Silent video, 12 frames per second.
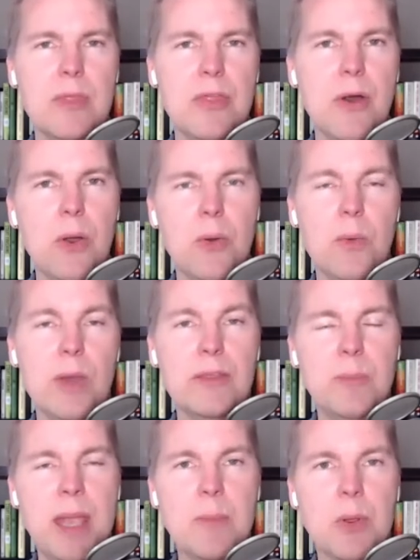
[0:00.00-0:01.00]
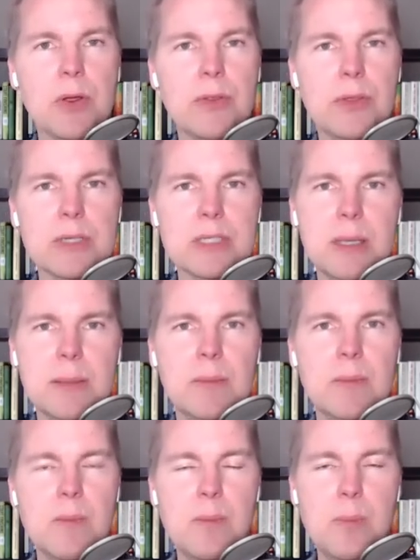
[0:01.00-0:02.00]
though with paper, there's
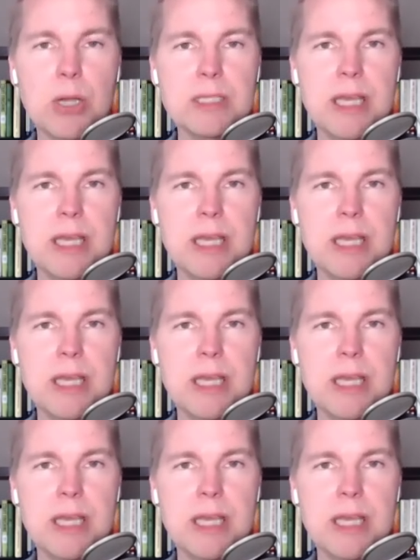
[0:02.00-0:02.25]
books